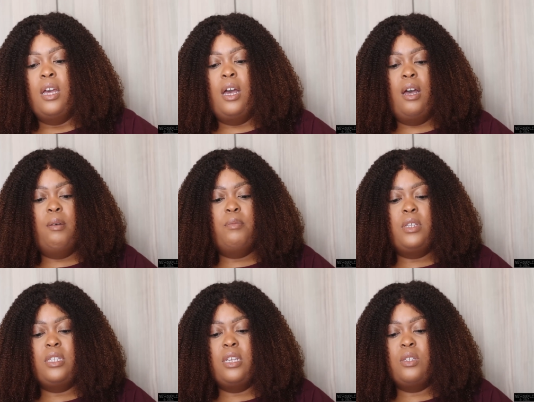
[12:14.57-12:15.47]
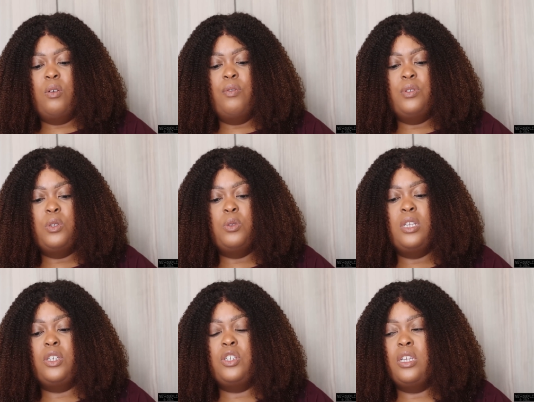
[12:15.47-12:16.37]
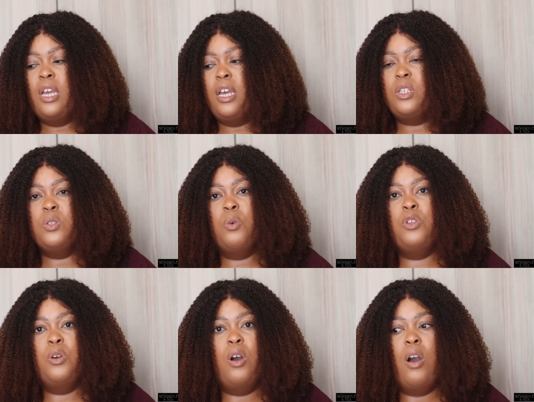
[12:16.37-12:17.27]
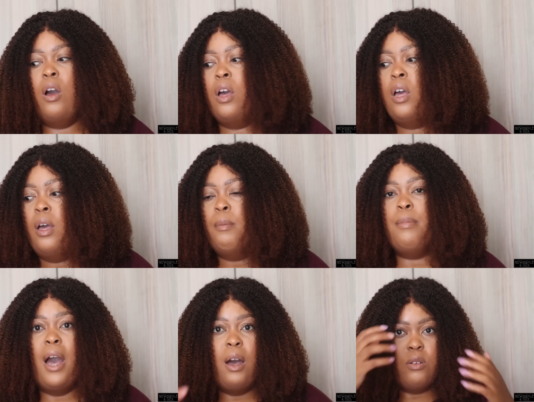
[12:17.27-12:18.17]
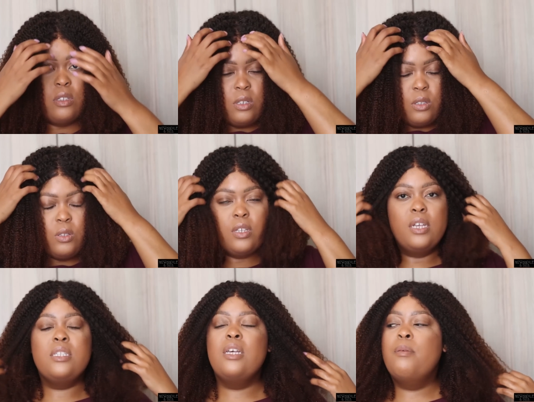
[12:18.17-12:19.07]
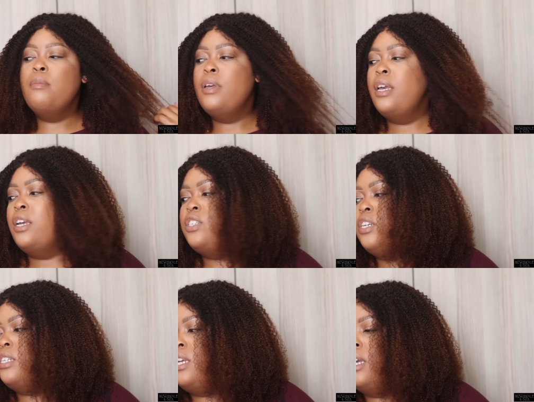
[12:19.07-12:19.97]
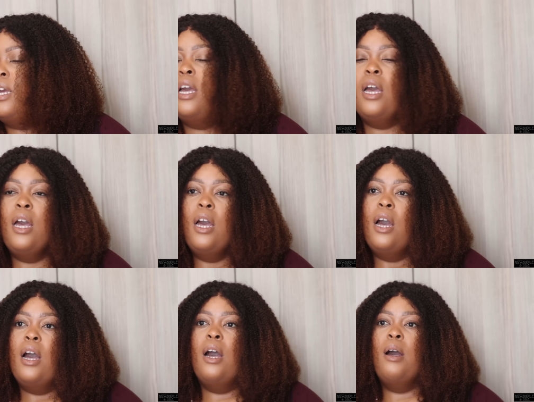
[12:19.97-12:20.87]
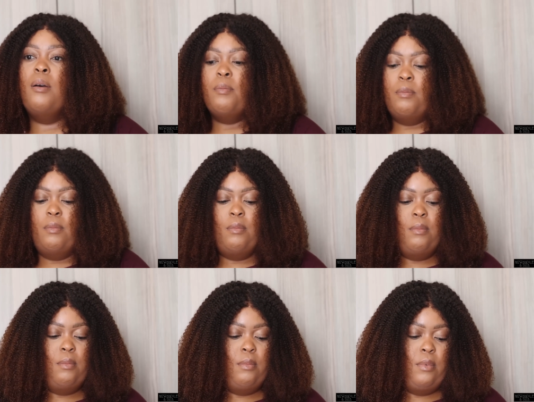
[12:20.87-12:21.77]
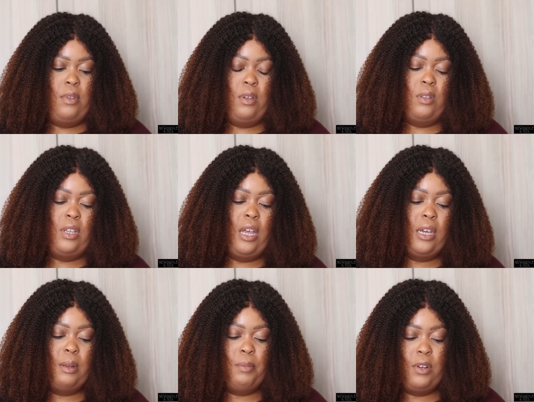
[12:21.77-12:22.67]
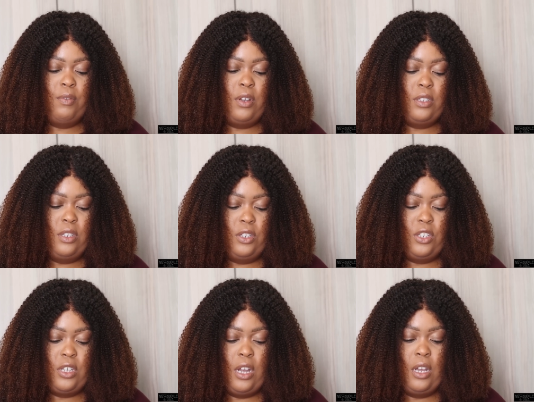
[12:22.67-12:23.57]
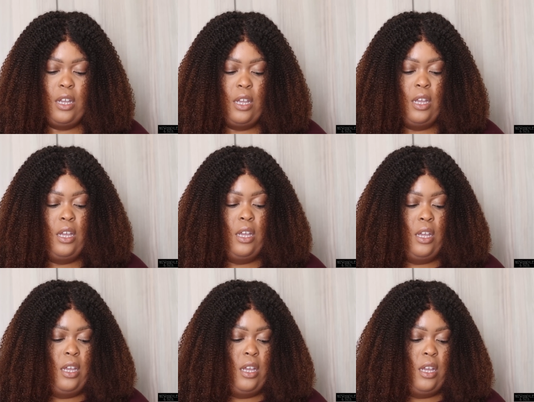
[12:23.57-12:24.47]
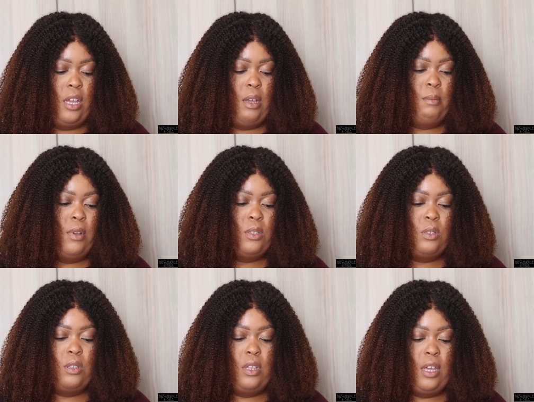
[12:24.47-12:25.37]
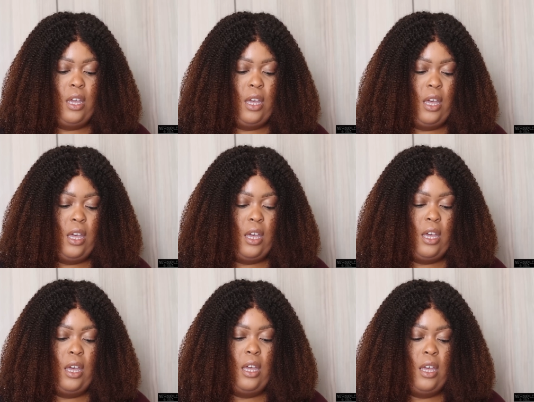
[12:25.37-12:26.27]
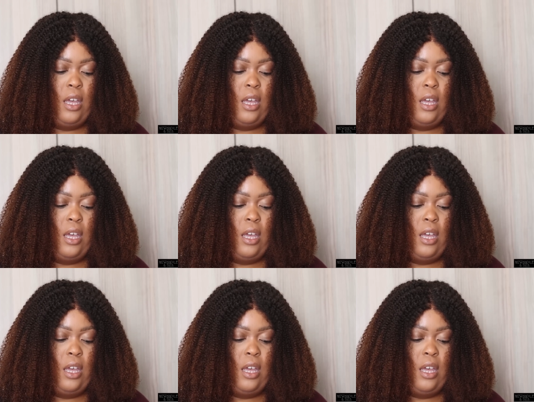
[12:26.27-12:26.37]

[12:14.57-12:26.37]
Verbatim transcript: um, this is also textured hair so you are bound to get some hair shading um, I'm gonna add a bit of conditioner um, onto the hair